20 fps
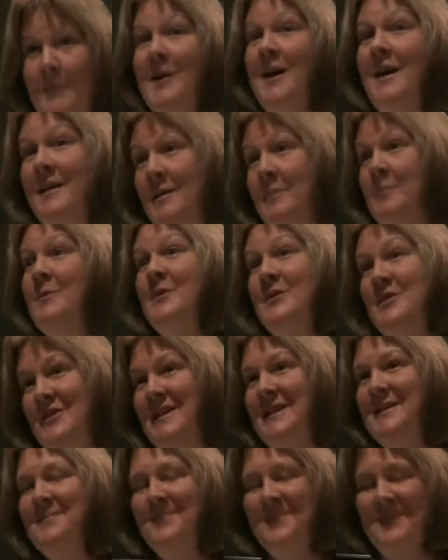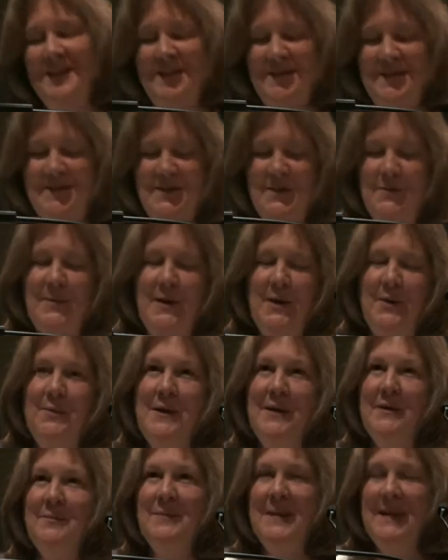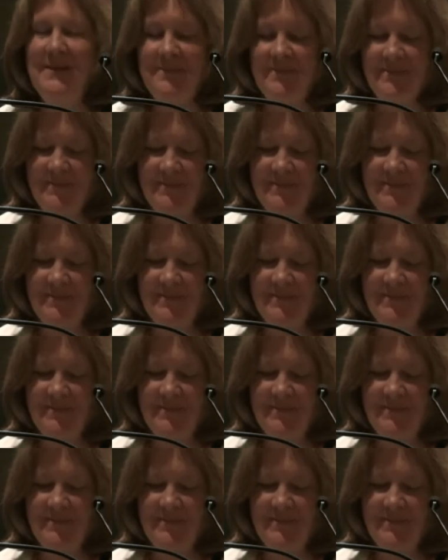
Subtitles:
kind of mushy, so bear with me.